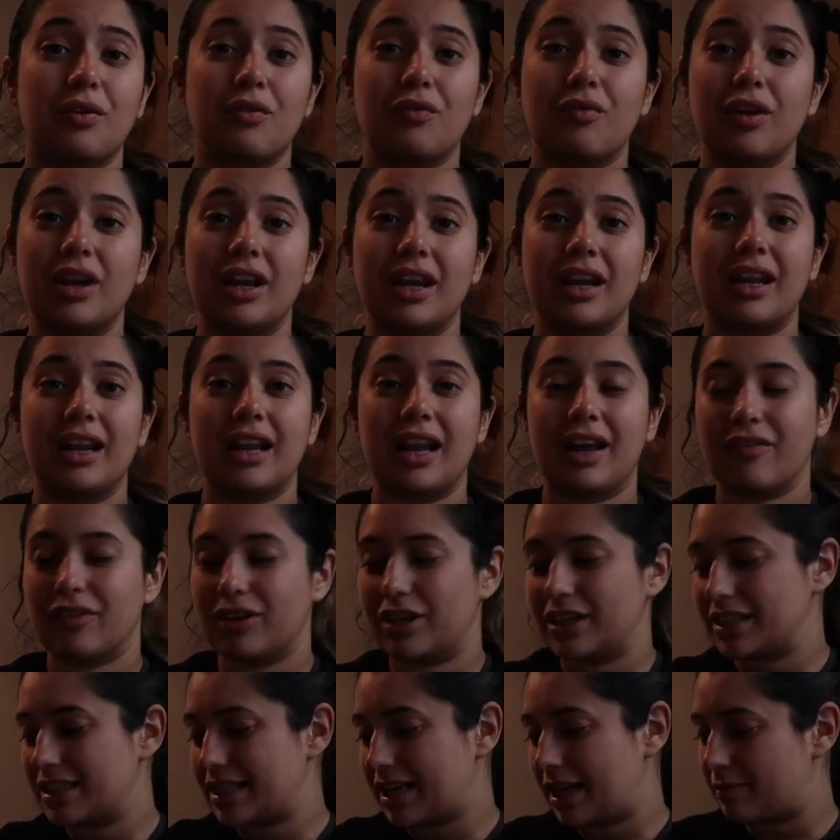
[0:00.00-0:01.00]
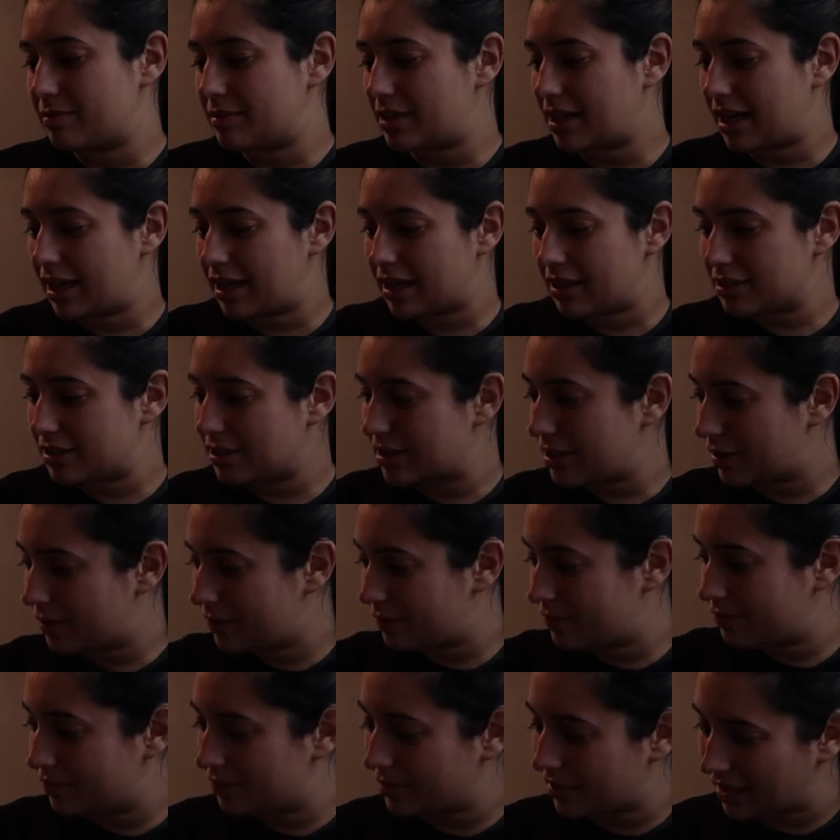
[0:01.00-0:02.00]
read and have a good time today, so.
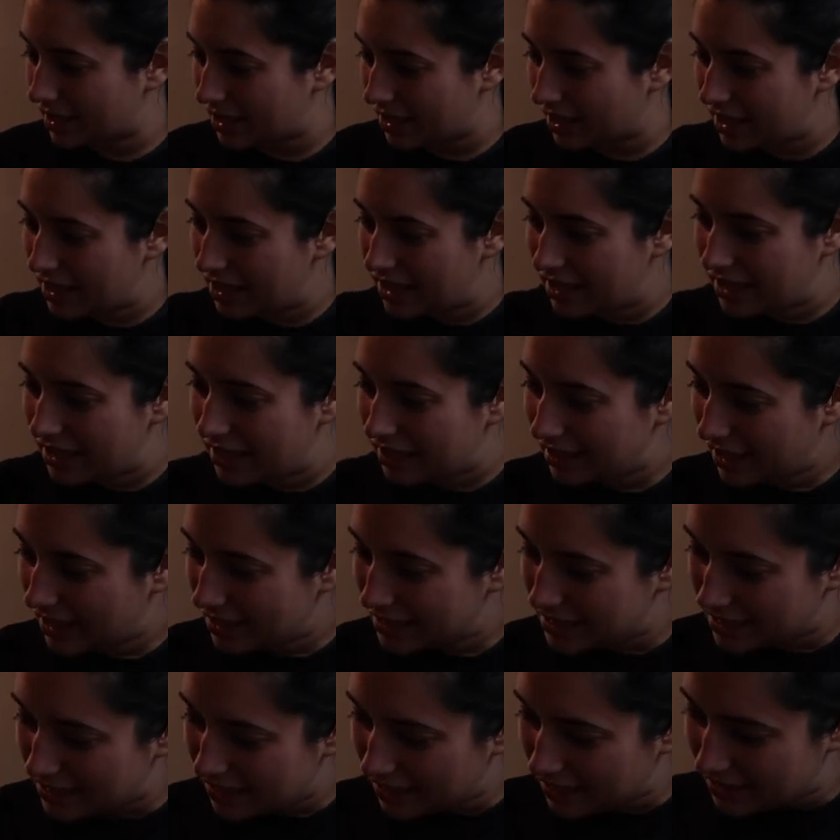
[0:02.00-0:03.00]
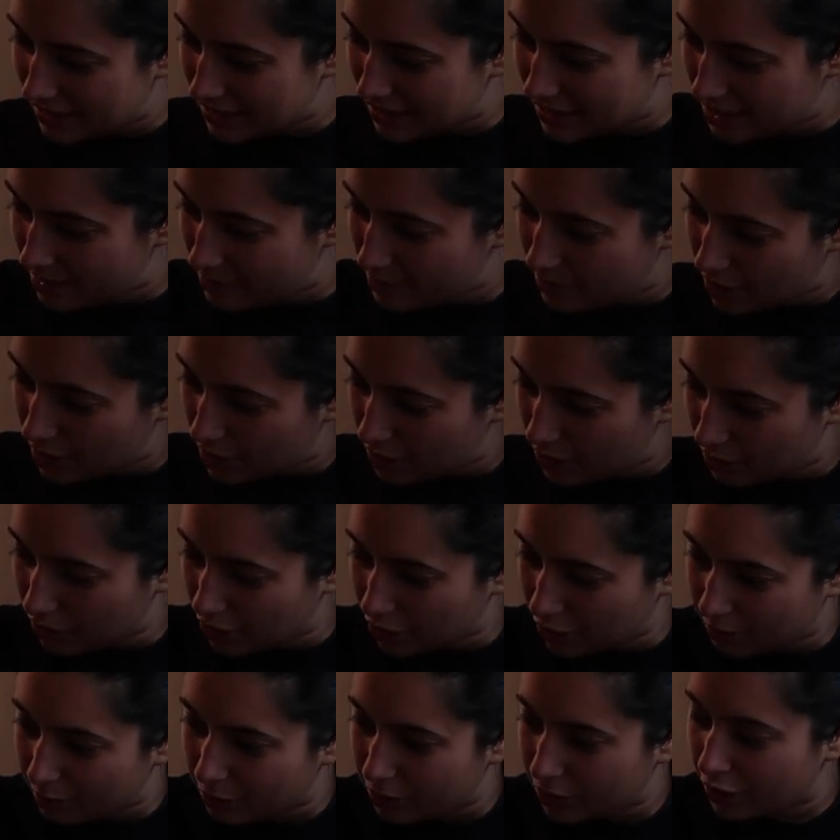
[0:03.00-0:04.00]
That's it. Domino,
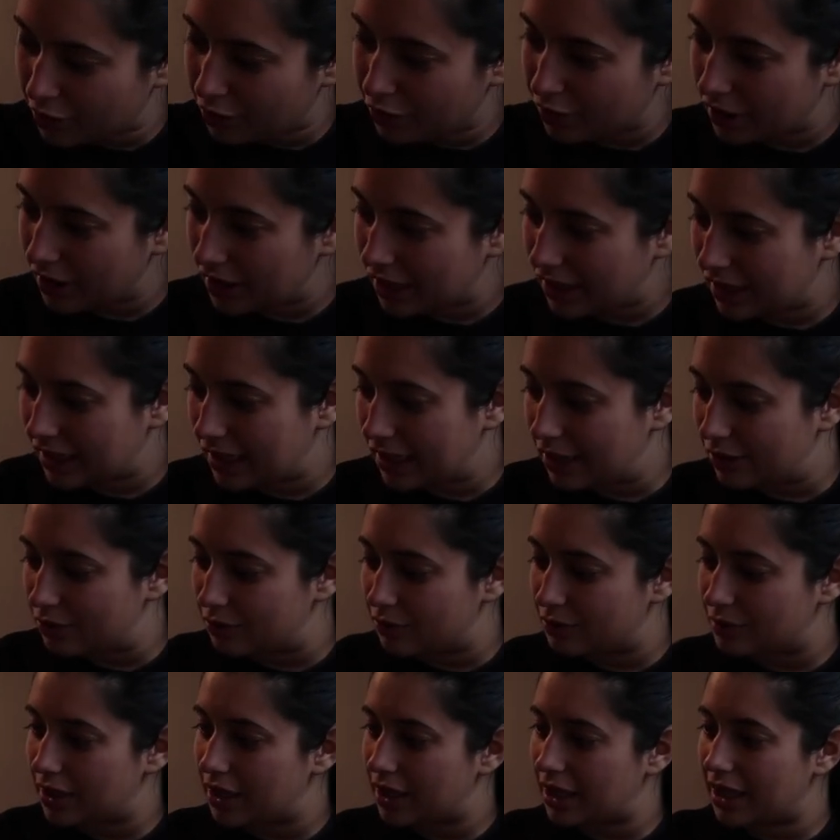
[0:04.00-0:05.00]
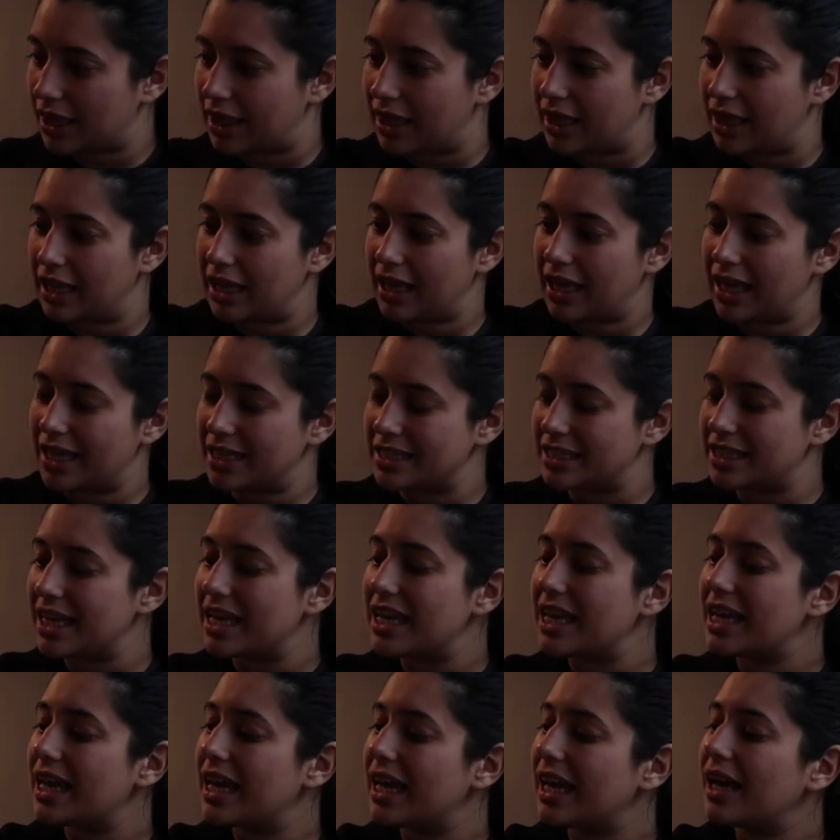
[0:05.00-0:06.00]
you're purring loud as
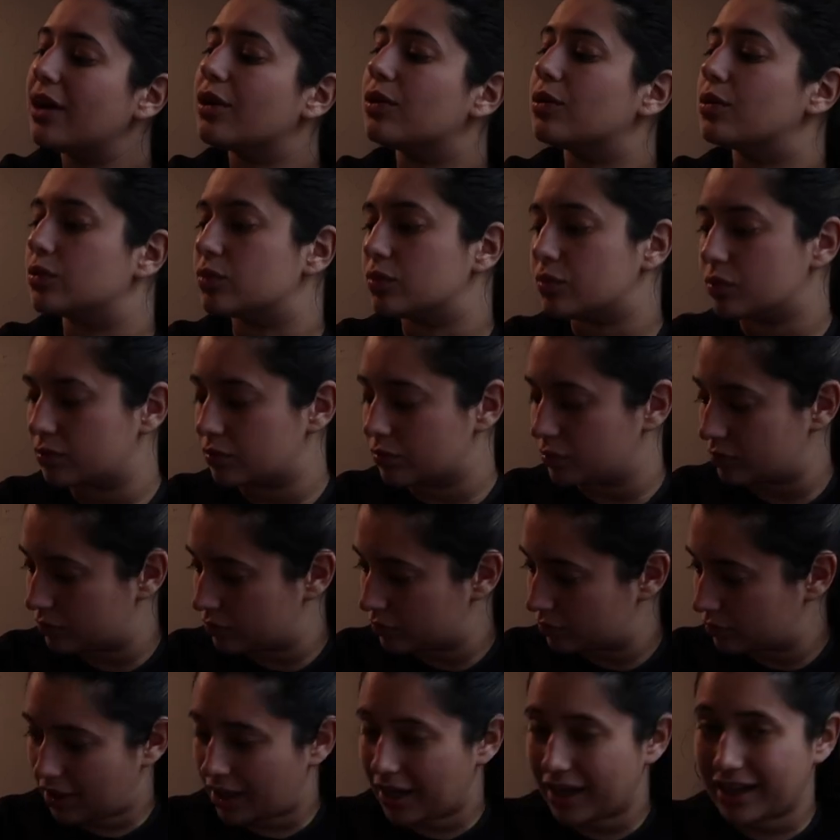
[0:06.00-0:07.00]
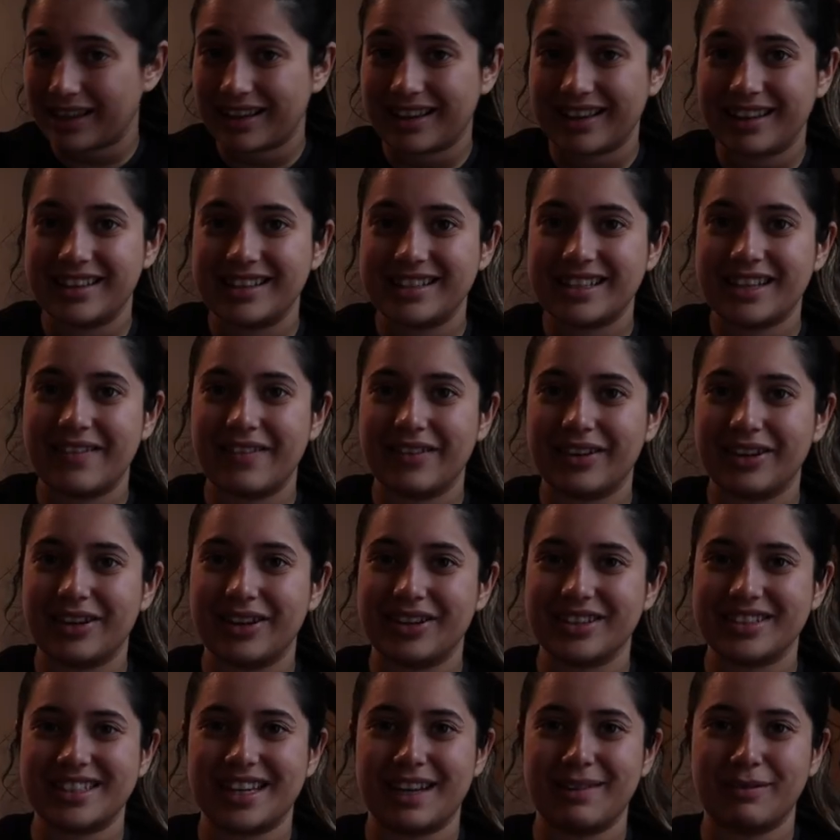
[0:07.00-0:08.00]
hell. Okay, he's having a
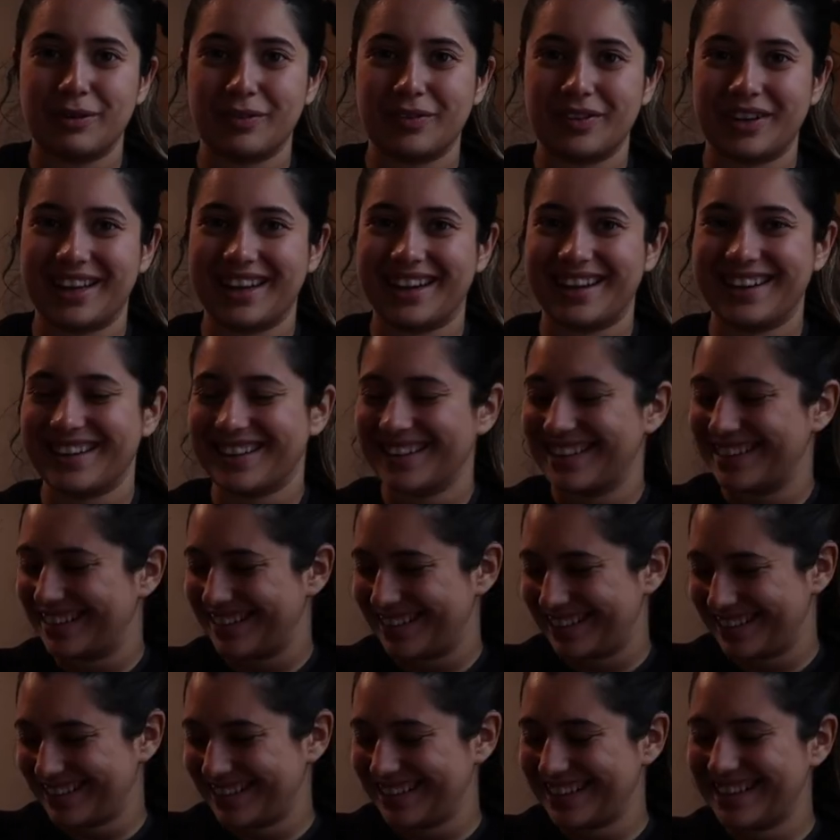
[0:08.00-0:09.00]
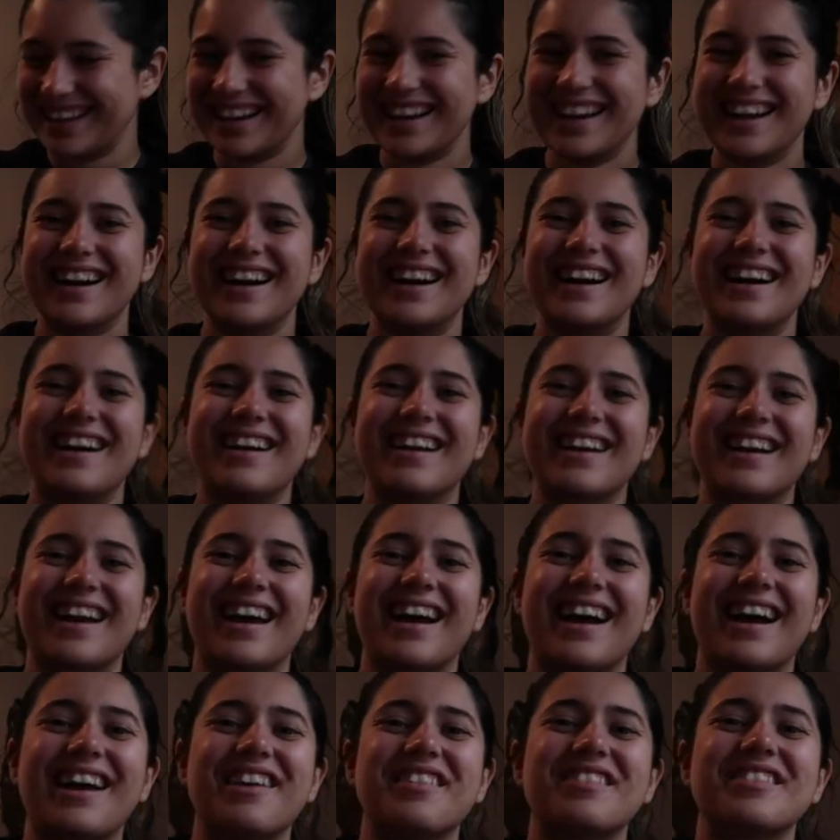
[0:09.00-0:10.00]
good time over here. Okay,
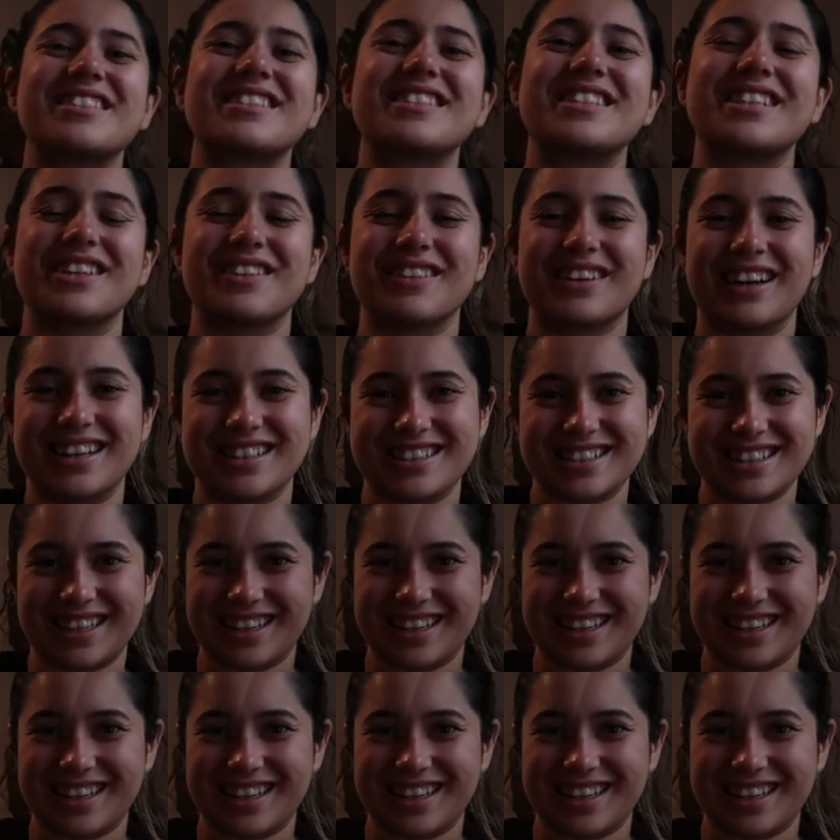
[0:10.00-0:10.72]
I will see you guys